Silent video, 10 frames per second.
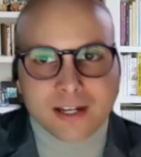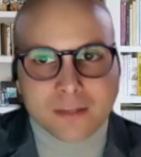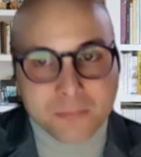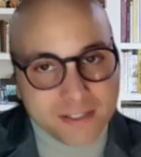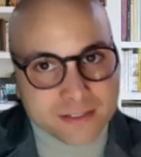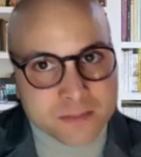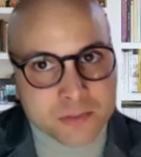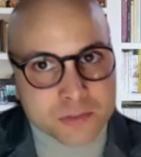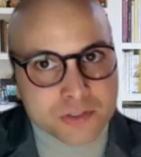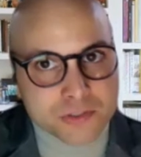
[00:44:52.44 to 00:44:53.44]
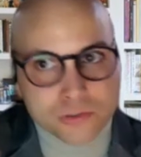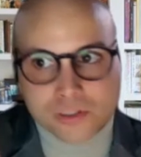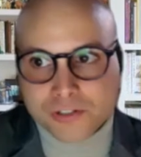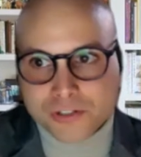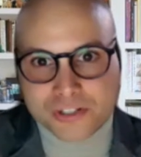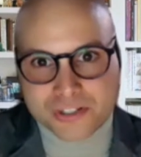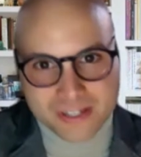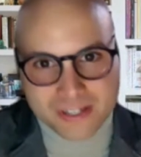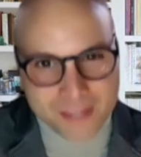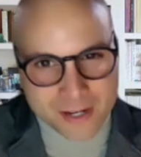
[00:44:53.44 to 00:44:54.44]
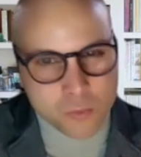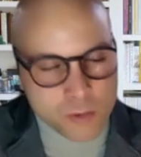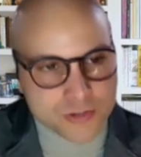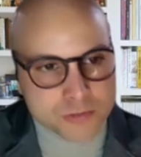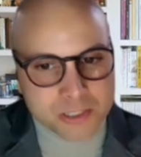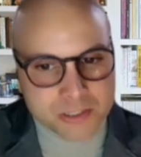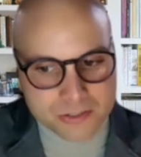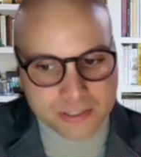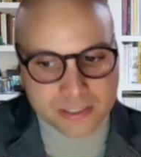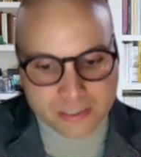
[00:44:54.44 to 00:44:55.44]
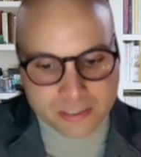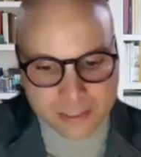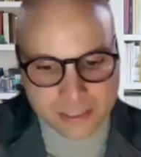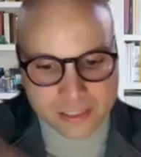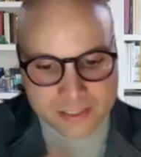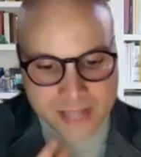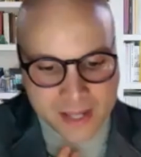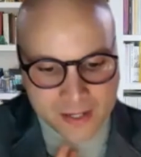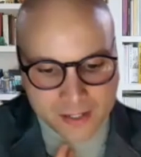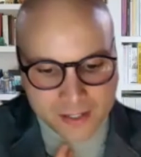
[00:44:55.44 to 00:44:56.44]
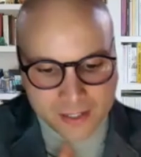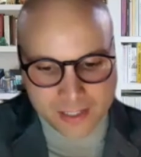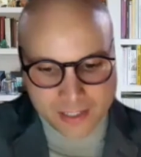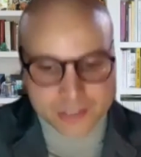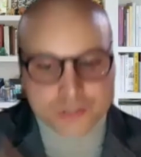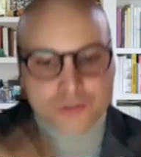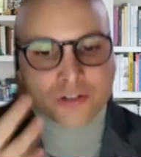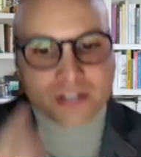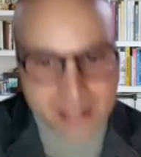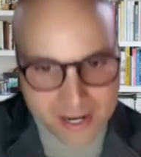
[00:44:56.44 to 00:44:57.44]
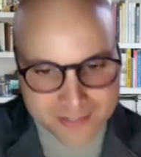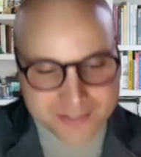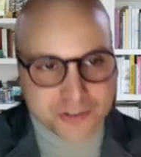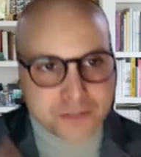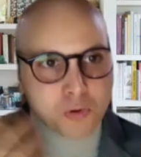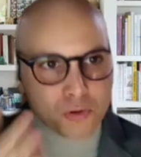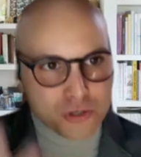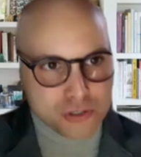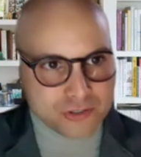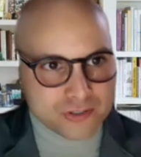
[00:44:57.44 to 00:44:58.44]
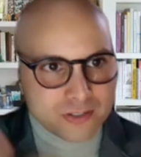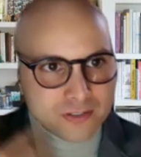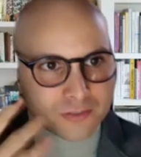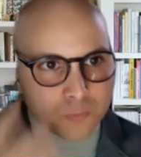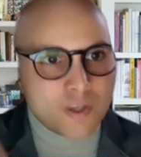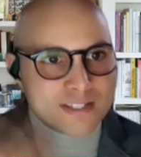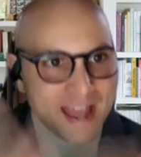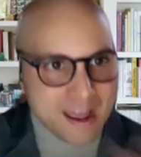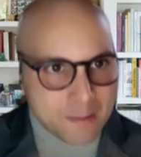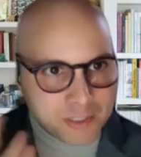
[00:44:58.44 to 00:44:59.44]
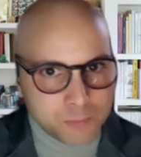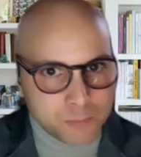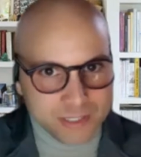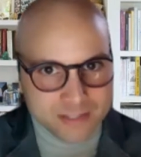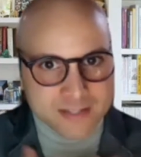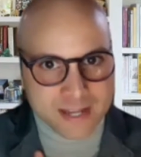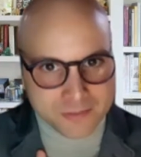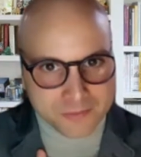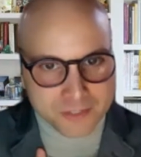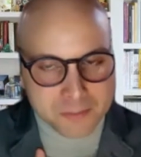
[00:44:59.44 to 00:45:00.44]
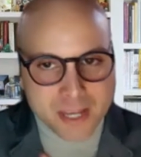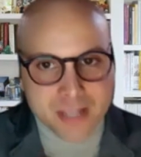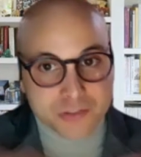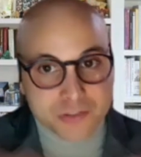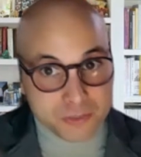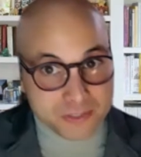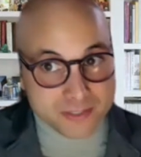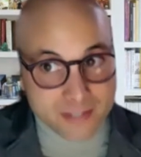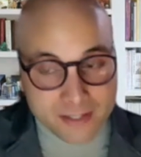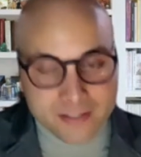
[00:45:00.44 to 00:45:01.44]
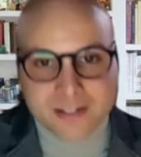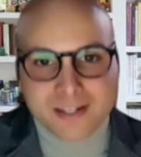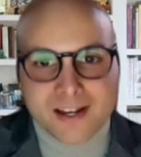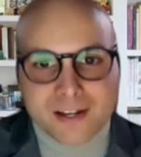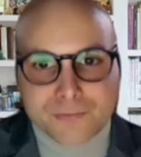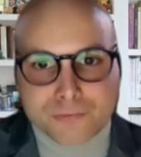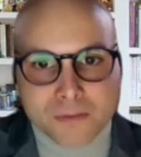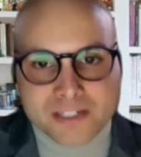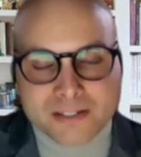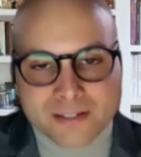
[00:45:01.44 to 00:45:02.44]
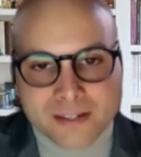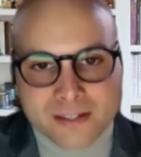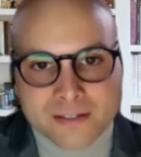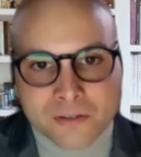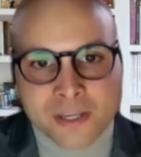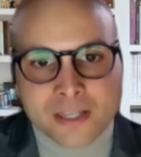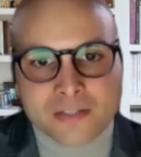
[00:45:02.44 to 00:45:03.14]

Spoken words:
Many times students don't understand that question because they cannot externalize their emotions, what's happening inside of them. So instead, Robin says, okay,